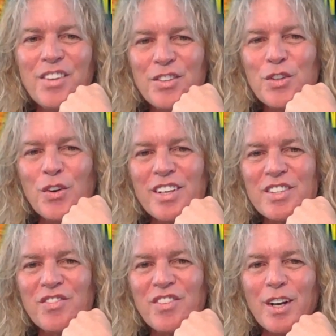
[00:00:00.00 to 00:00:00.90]
If you enjoyed
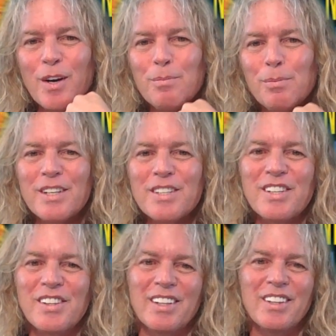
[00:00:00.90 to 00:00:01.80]
this video, please
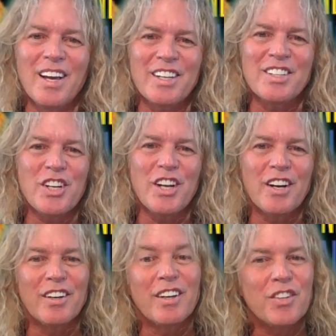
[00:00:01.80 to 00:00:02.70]
click like and
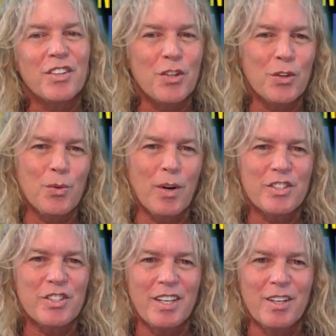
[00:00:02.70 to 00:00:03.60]
share. If you're new to
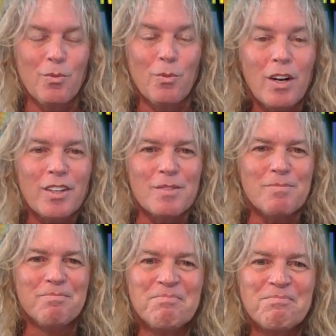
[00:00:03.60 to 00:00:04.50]
our channel,
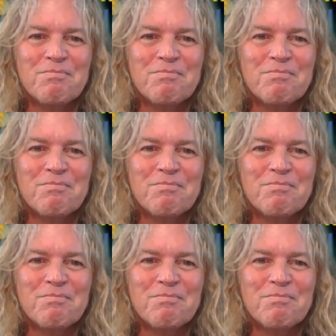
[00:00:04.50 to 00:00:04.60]
welcome.